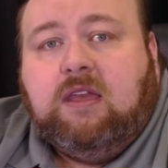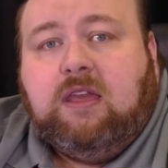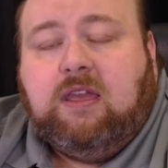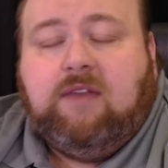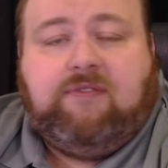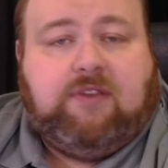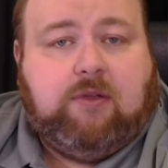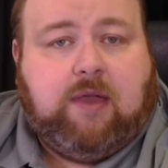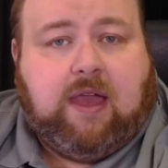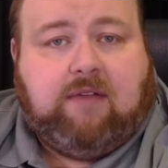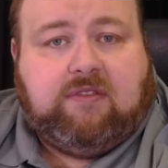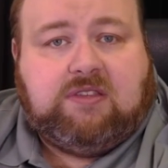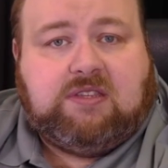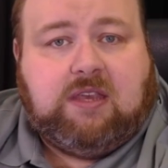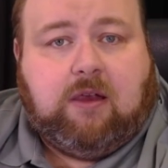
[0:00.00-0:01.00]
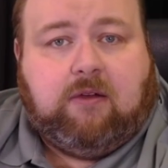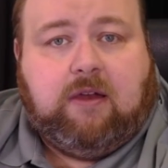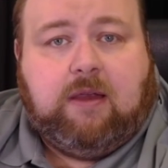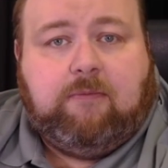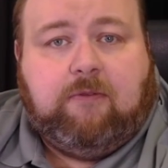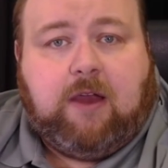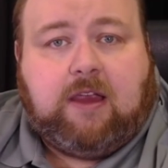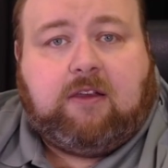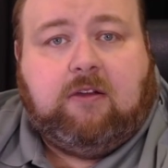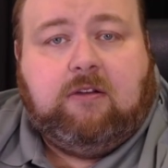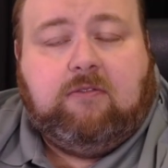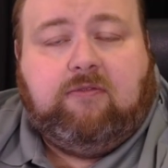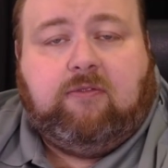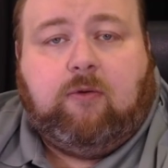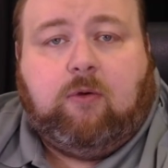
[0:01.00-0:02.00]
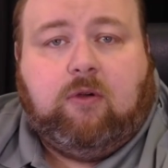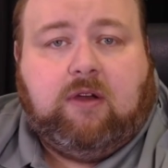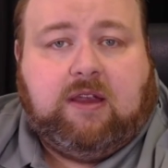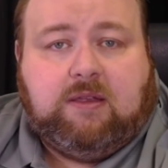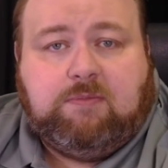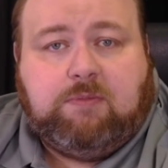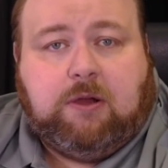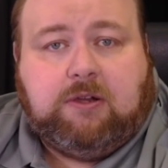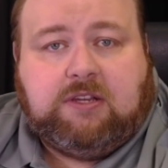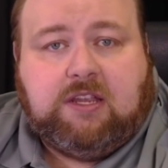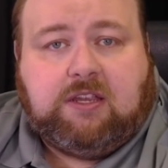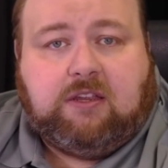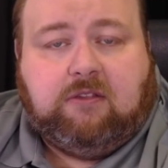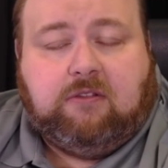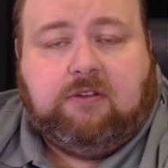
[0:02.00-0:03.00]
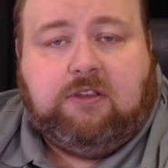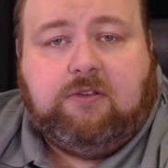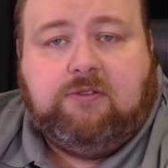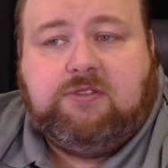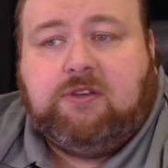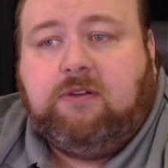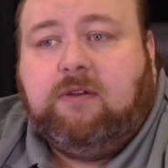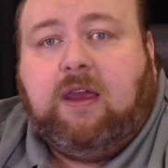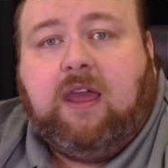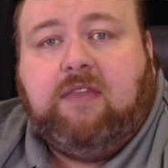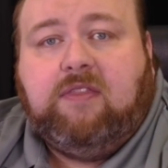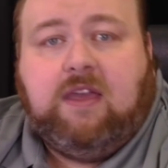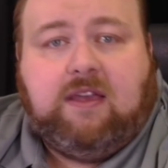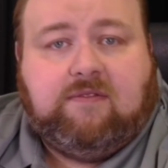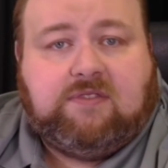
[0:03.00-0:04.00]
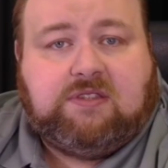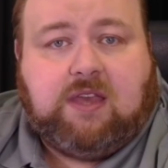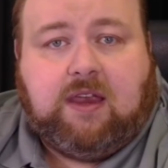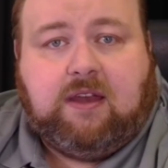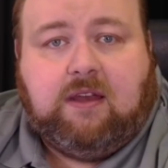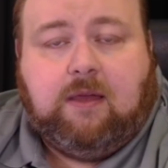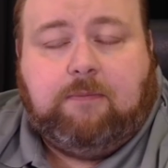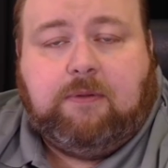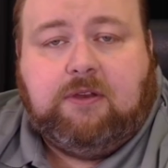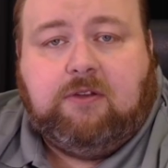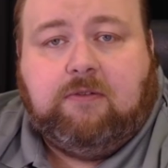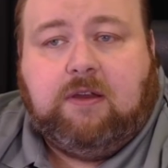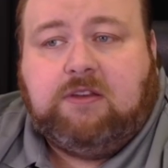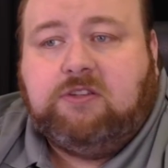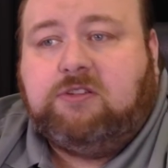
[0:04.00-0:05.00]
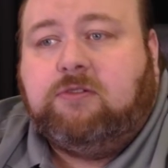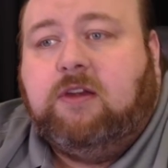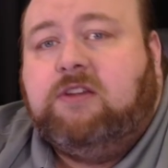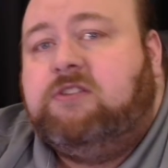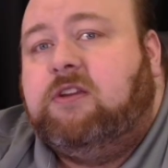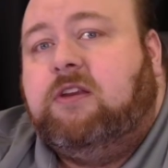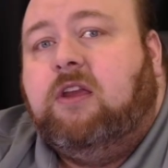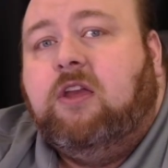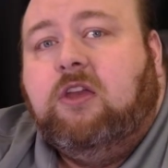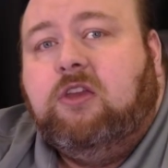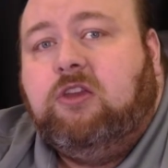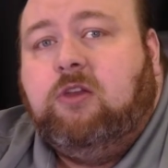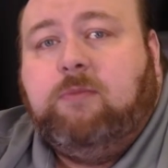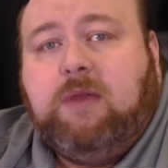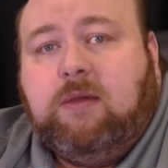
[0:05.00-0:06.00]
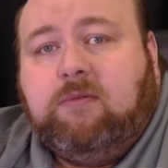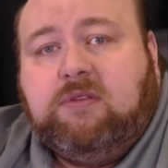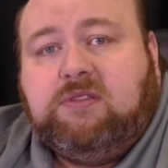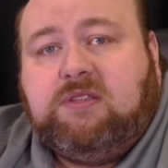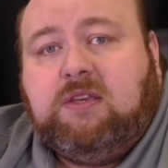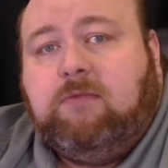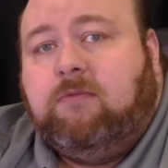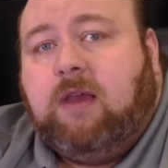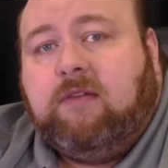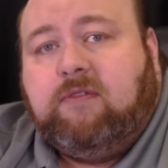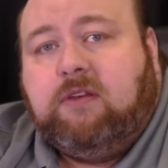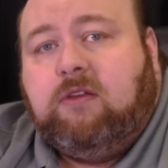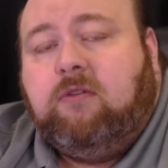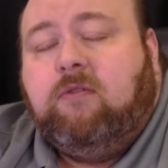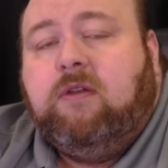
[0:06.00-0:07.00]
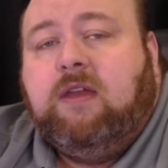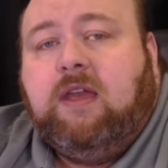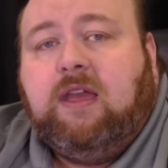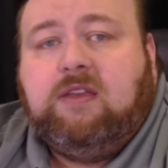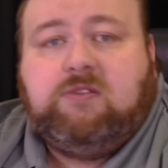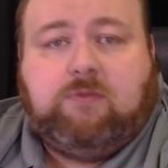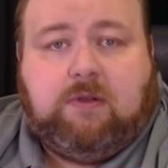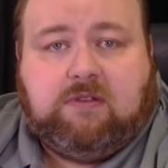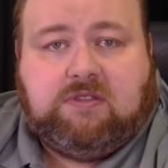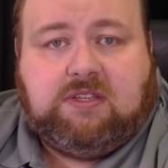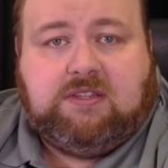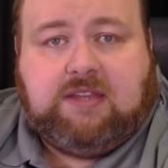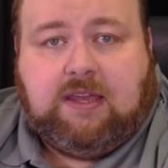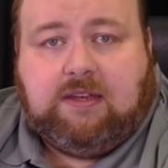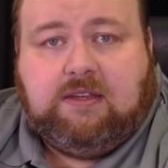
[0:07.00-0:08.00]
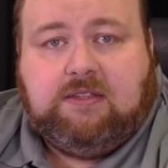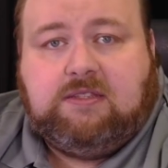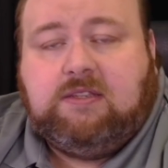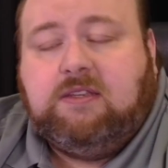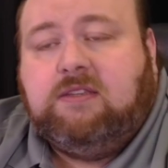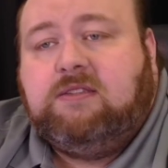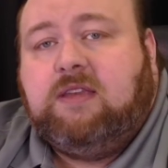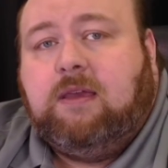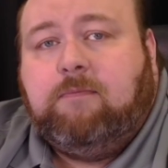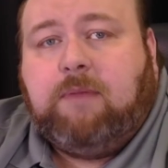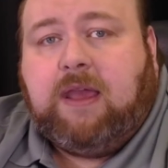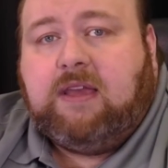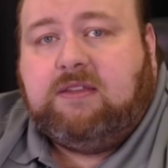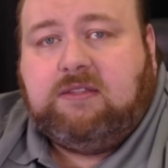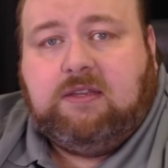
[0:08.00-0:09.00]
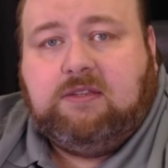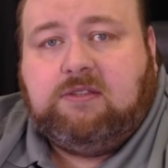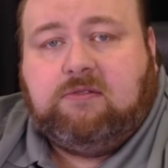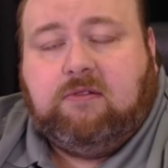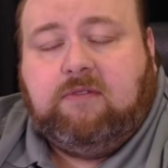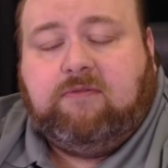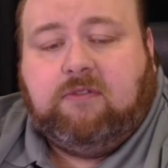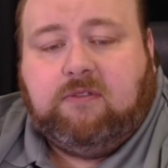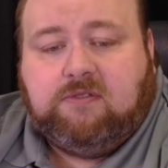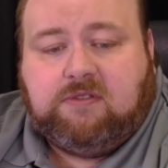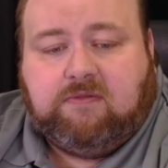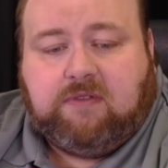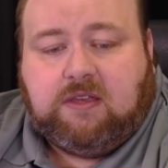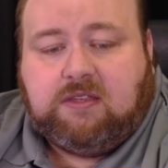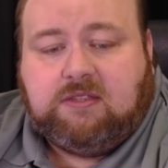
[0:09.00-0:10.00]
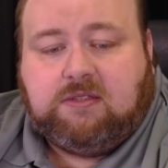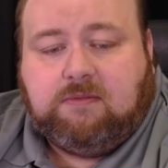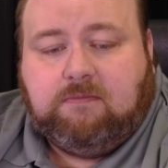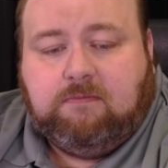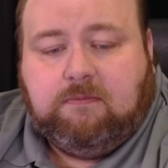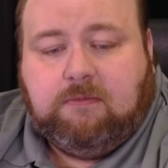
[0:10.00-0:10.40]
If you have a CRM record for a particular user and they have signed up in your registration, you'll be able to see revenue as well as attendances and past history for those events.